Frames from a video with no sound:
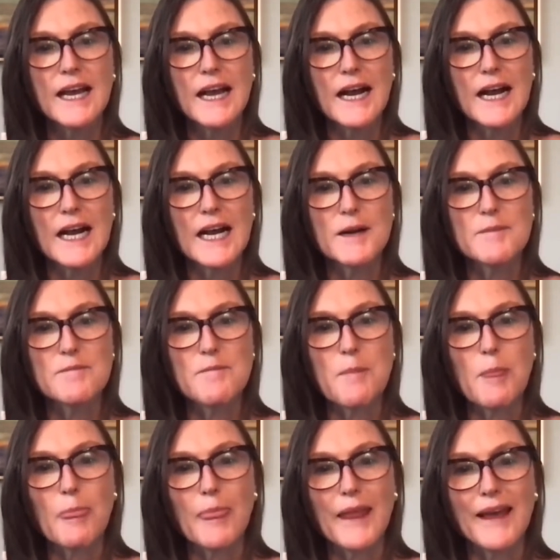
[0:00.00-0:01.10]

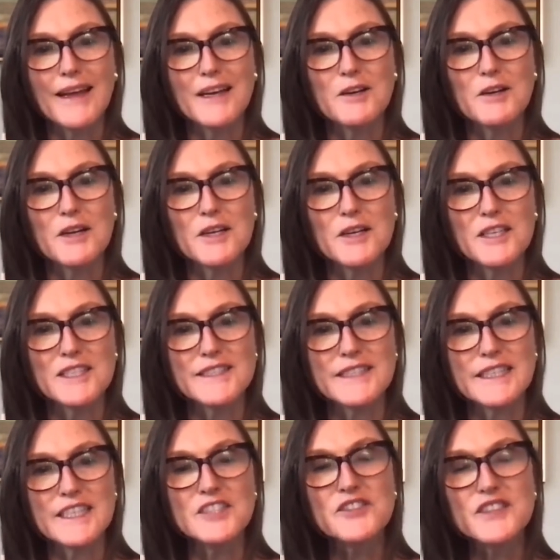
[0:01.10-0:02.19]
It's
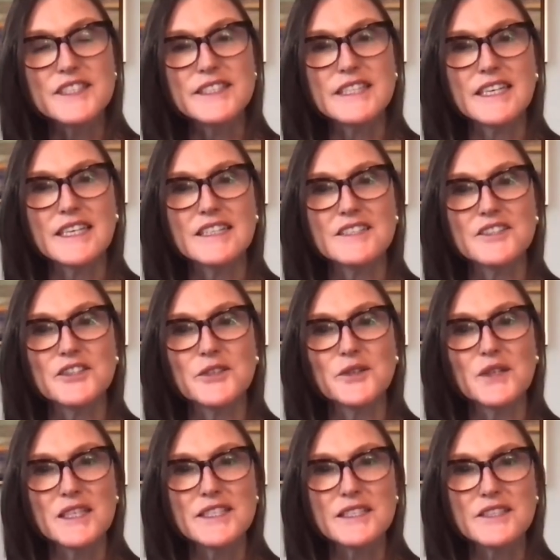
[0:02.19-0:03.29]
interesting to
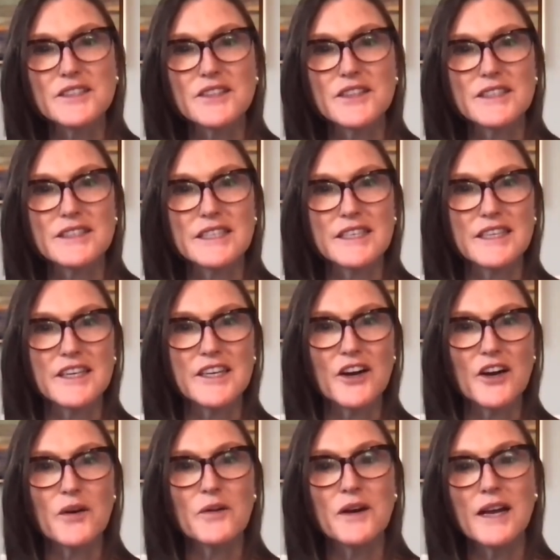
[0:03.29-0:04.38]
listen to the
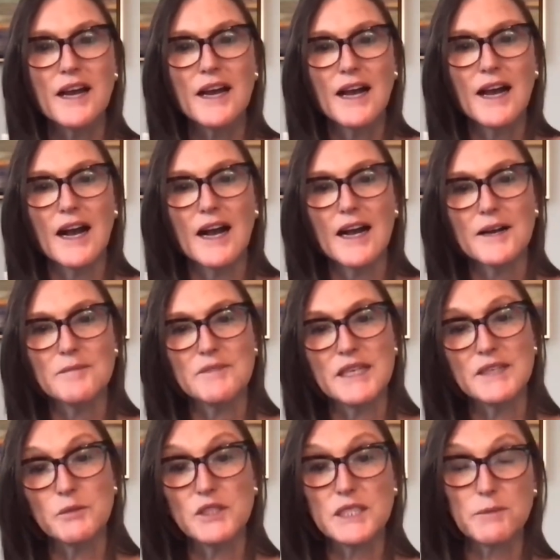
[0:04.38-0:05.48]
CEO. He
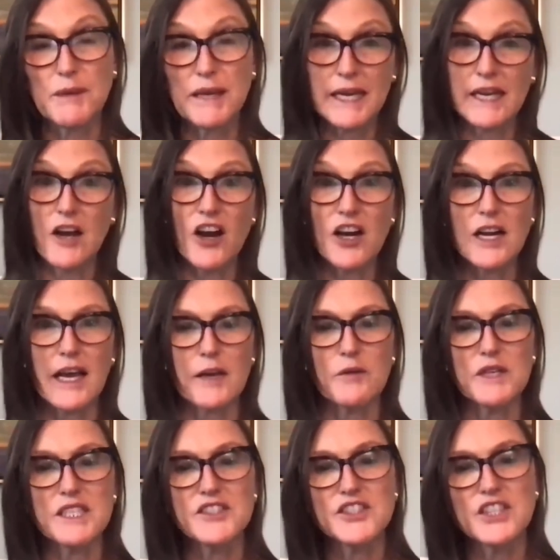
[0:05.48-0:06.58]
was speaking our
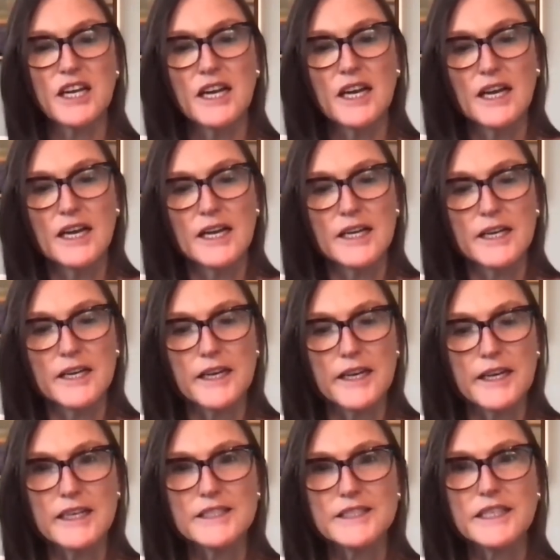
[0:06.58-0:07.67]
language.
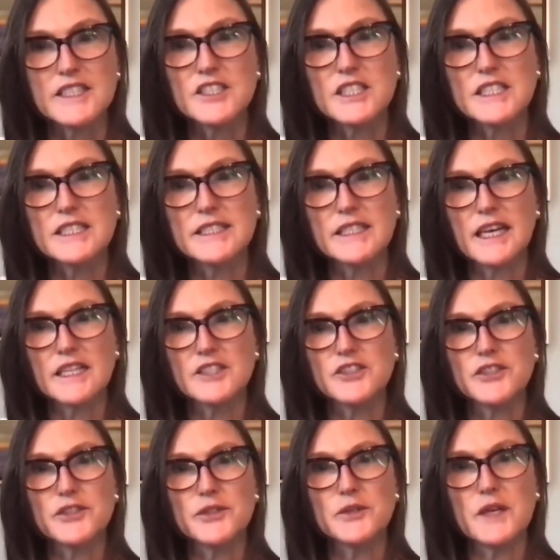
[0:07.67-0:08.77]
He essentially said
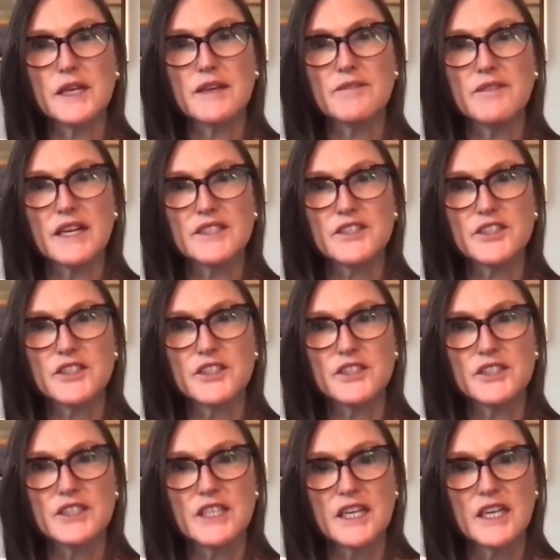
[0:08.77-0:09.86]
to
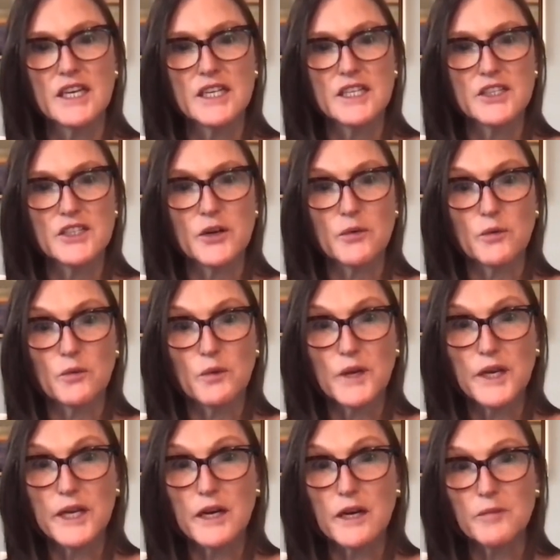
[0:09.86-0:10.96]
investors, you know,
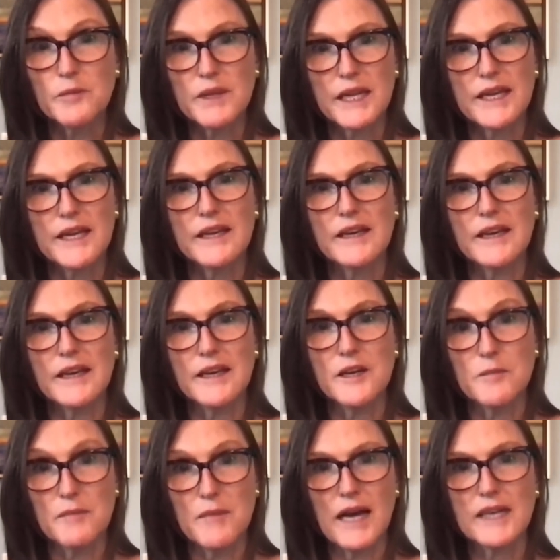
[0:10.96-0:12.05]
we are playing in a
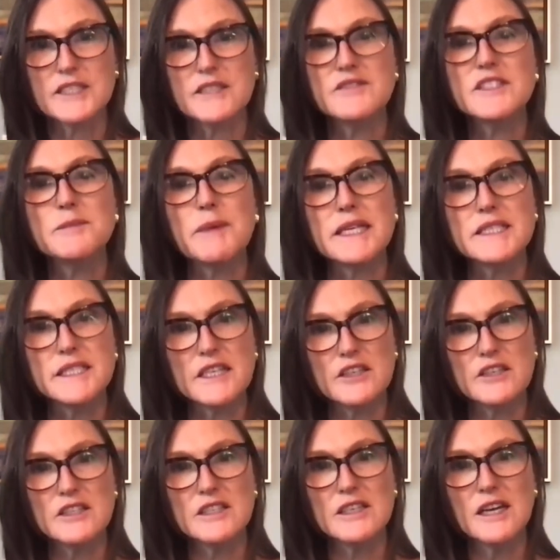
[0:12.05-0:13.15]
massive space
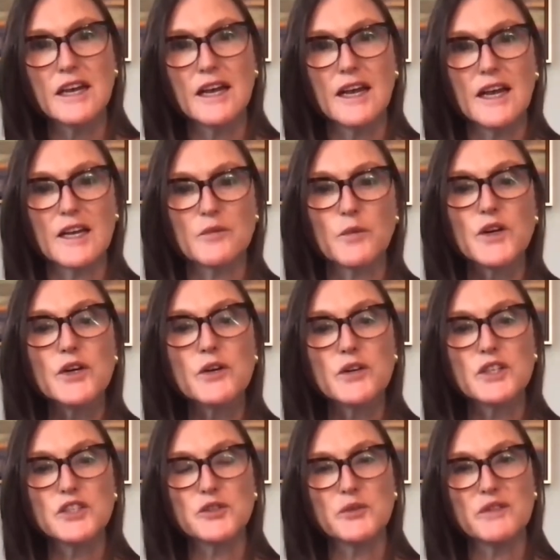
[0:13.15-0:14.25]
here, and we're
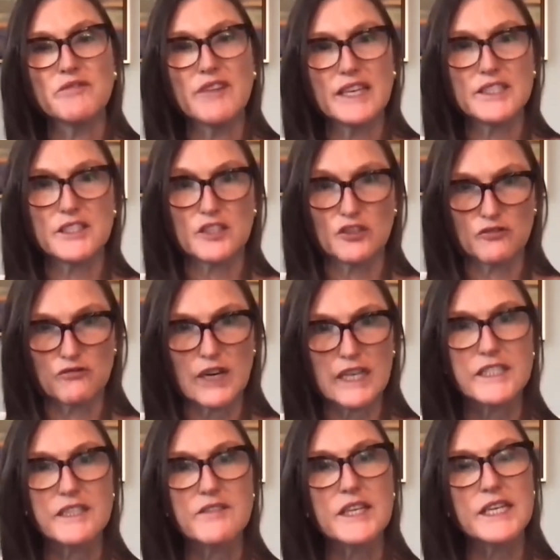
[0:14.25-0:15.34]
going to invest
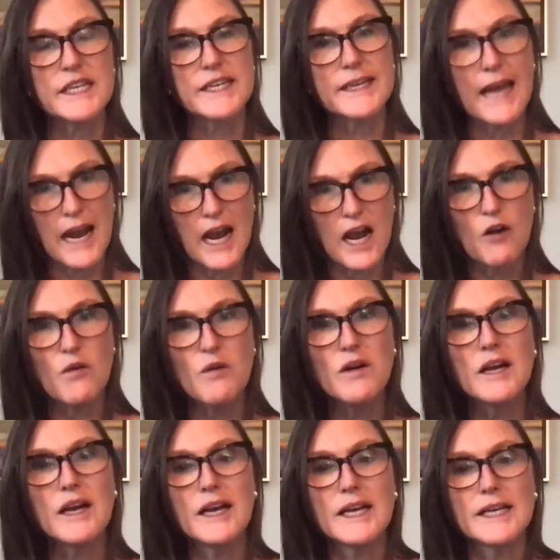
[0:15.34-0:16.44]
aggressively now
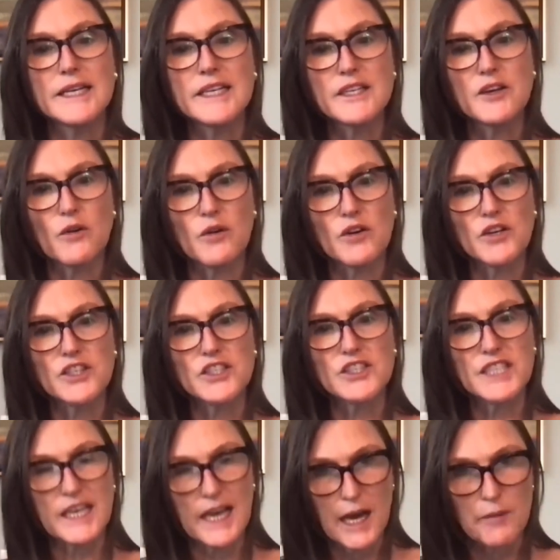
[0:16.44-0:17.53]
in order to
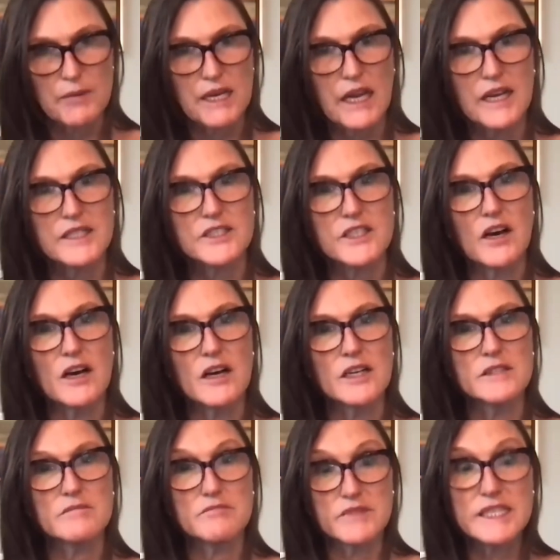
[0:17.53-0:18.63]
capitalize
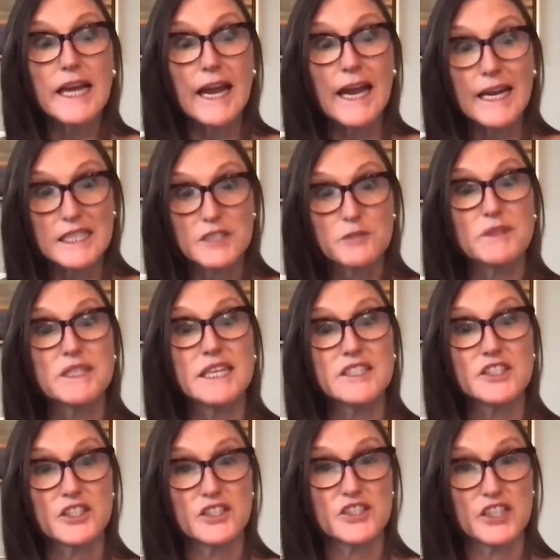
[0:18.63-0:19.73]
on the
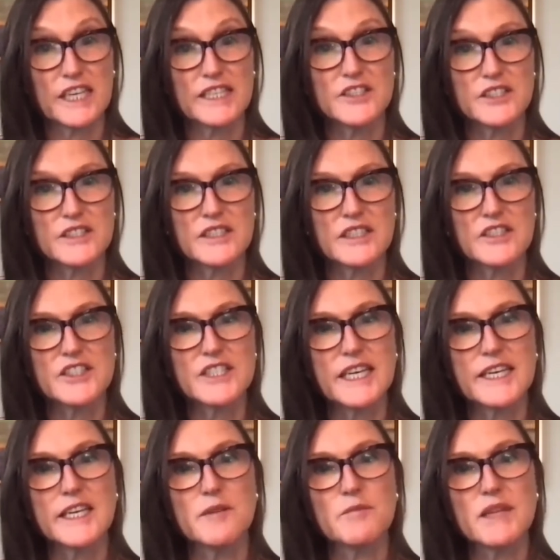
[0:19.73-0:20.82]
exponential changes that are
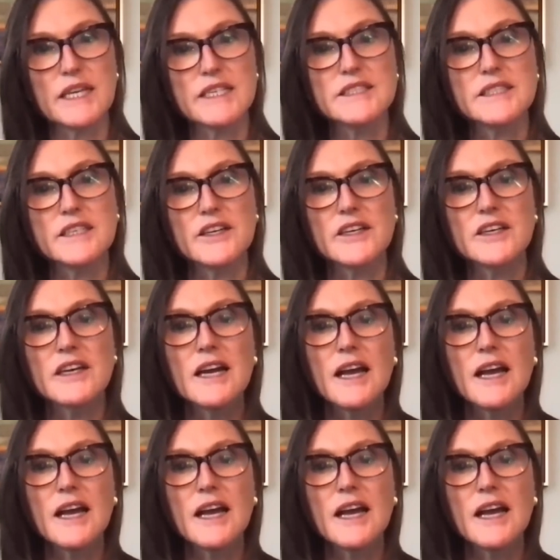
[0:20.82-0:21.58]
taking place here.